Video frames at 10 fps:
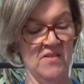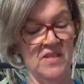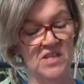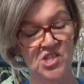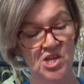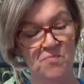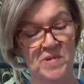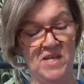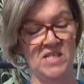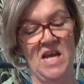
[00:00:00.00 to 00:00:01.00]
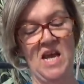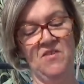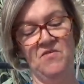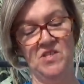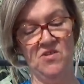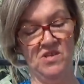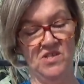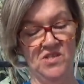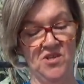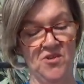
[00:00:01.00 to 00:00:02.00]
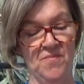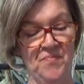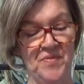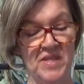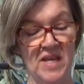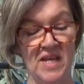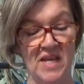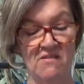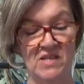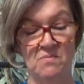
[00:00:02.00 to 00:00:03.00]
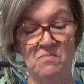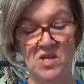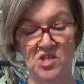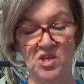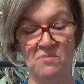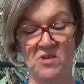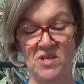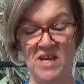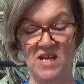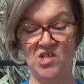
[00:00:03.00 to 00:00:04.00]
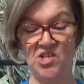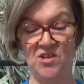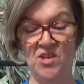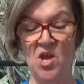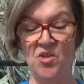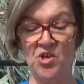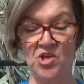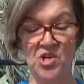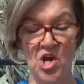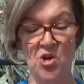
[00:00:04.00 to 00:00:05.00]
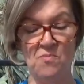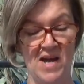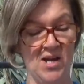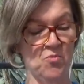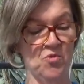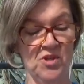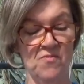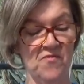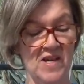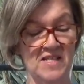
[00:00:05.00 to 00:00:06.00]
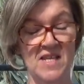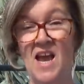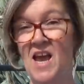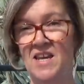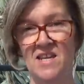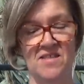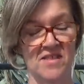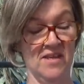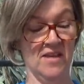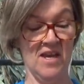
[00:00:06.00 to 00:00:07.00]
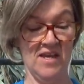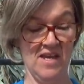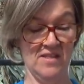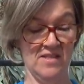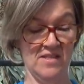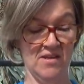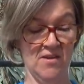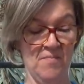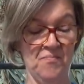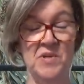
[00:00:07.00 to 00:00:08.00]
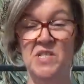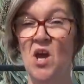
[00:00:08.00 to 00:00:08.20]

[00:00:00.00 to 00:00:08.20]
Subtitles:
"This shall be to advertise you that here is much communication, that no man will confess anything against her, but